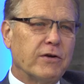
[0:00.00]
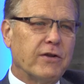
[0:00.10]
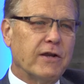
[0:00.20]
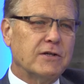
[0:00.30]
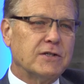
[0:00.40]

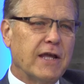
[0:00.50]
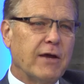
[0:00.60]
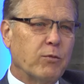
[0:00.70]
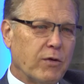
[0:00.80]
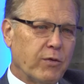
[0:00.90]
to
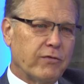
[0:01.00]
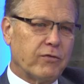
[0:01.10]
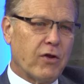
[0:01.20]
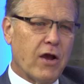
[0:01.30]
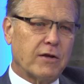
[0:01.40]
understand what we've
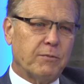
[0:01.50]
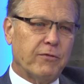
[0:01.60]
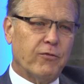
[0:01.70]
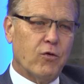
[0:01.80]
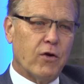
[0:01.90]
talked
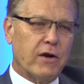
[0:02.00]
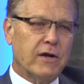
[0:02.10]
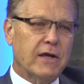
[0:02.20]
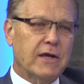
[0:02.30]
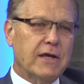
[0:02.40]
before
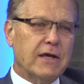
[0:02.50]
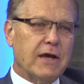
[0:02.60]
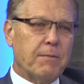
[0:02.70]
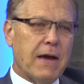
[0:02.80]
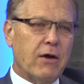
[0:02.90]

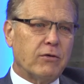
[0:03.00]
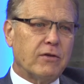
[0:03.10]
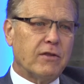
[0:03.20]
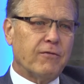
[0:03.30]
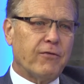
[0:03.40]
about
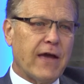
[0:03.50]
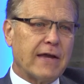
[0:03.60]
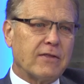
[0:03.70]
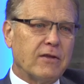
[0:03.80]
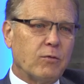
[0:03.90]
the
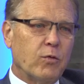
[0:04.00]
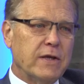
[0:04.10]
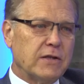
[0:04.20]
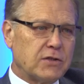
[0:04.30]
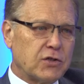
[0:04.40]
fact that
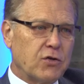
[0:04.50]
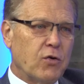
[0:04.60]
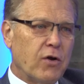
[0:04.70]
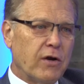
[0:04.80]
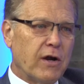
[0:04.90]
we at
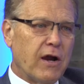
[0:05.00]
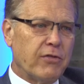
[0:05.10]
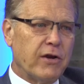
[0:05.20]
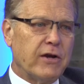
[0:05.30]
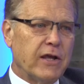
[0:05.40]
SCORE are
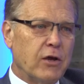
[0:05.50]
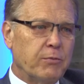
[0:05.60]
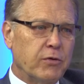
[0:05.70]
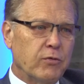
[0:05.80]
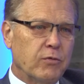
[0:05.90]
there to
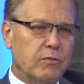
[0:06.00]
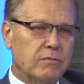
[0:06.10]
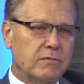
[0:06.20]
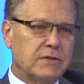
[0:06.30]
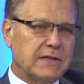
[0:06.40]
help you
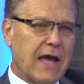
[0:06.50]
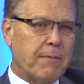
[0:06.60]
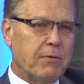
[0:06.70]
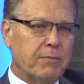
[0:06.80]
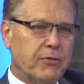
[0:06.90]

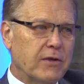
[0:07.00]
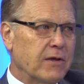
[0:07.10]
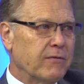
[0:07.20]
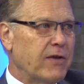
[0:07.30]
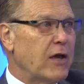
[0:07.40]
stop up
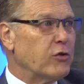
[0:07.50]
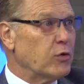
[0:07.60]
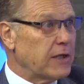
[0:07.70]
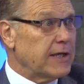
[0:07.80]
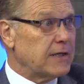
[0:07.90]
the value
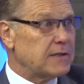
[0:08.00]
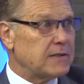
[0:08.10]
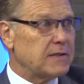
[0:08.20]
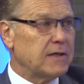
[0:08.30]
leaks.